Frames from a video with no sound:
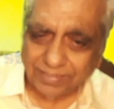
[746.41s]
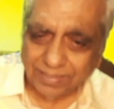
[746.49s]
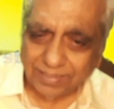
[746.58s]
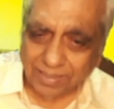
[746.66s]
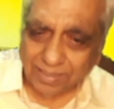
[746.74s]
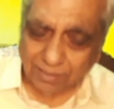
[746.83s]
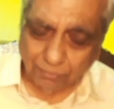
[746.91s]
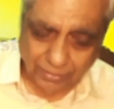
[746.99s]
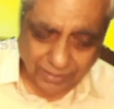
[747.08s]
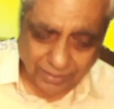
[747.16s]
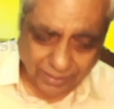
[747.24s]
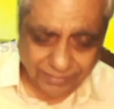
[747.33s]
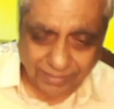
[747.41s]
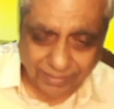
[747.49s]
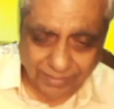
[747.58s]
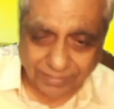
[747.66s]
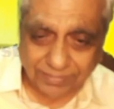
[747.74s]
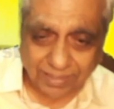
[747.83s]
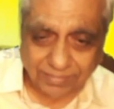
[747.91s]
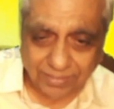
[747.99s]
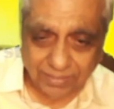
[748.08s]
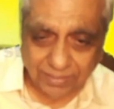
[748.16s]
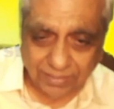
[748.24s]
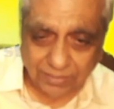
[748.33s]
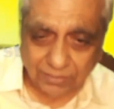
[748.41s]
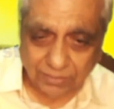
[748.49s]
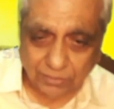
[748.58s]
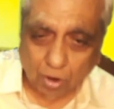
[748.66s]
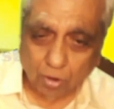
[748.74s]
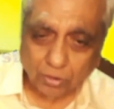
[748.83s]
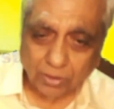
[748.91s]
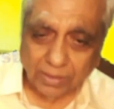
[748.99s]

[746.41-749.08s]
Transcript: or we can say that that theory is wrong.